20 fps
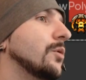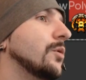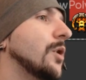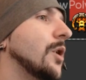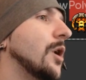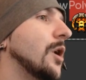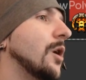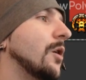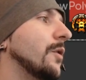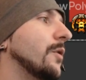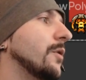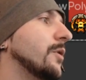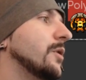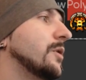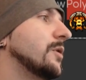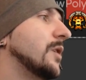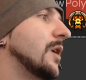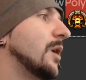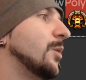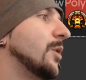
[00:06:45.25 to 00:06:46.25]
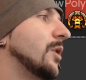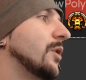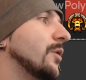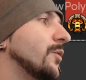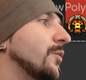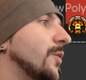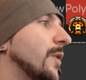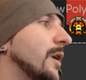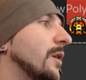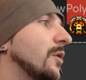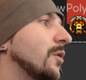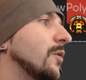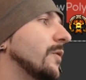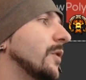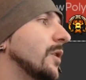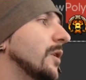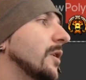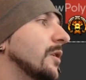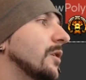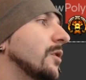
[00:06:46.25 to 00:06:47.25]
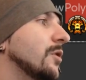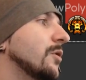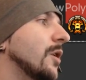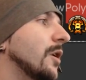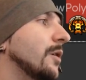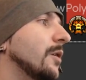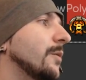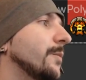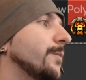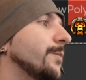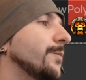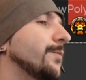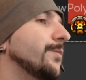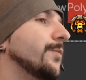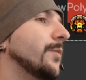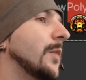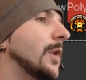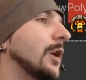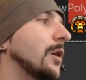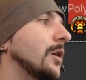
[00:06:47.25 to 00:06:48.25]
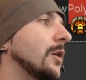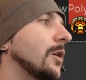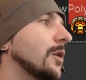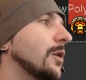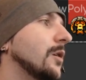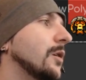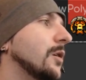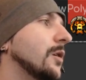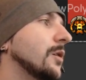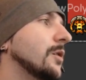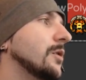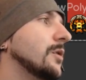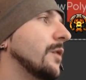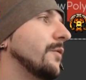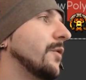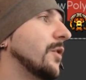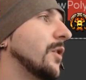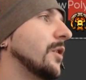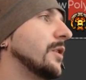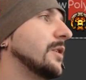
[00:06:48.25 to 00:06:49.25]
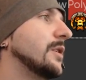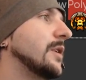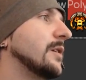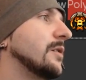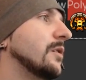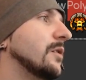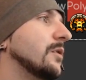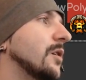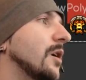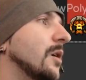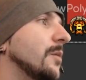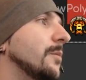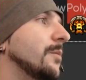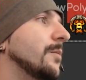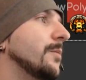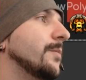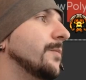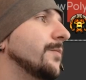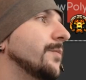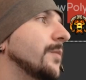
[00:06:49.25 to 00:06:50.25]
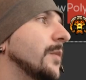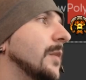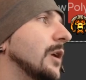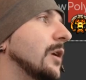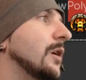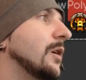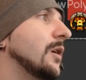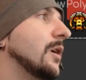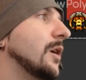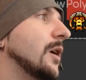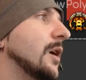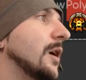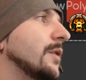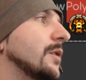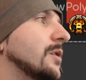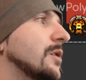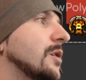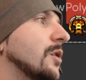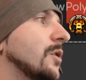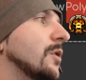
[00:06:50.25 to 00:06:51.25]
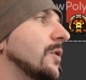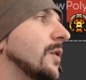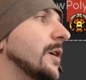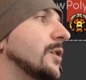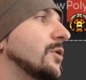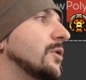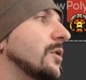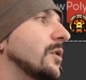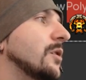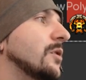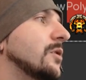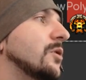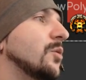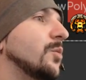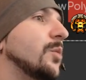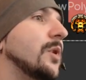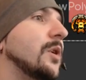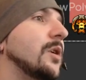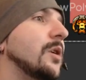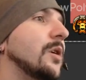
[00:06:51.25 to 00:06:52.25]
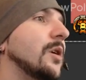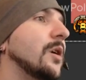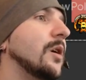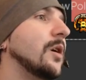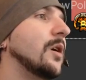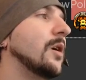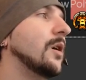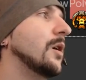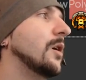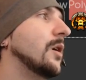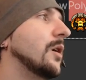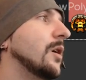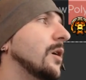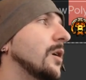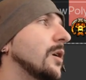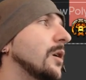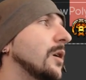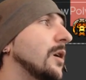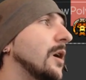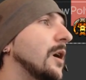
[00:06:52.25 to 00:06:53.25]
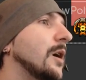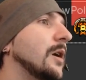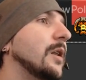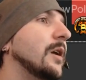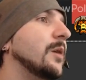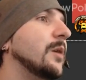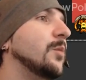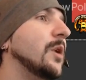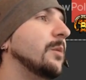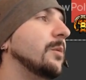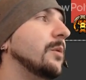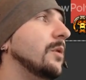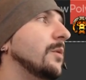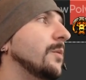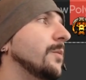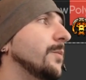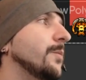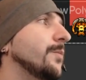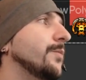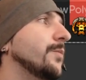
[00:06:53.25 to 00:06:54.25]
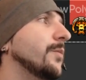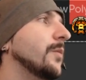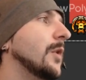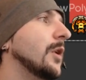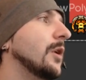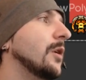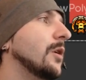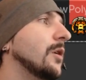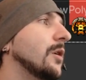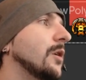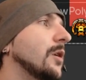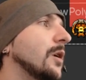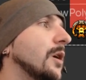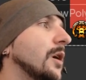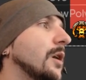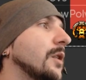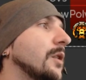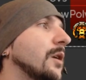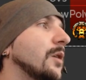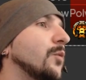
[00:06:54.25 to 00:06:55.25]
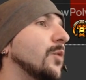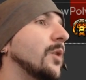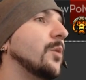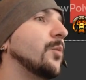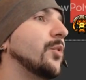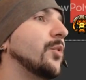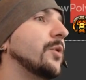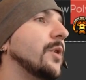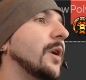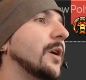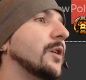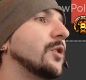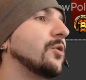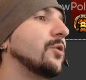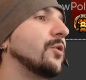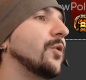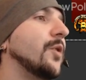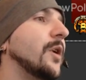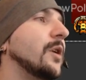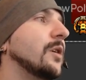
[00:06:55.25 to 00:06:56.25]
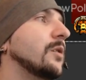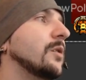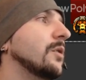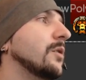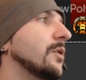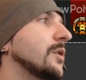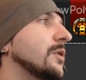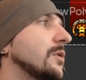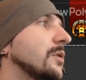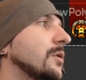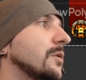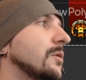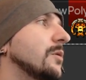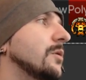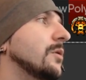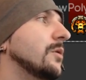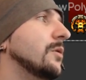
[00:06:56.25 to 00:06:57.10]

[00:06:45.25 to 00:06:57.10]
Oh, this gotta be on the red overlay. Okay. I forgot this guy's on top. And this color actually needs to be hard light maybe? And then we can put the actual gradient on this dude.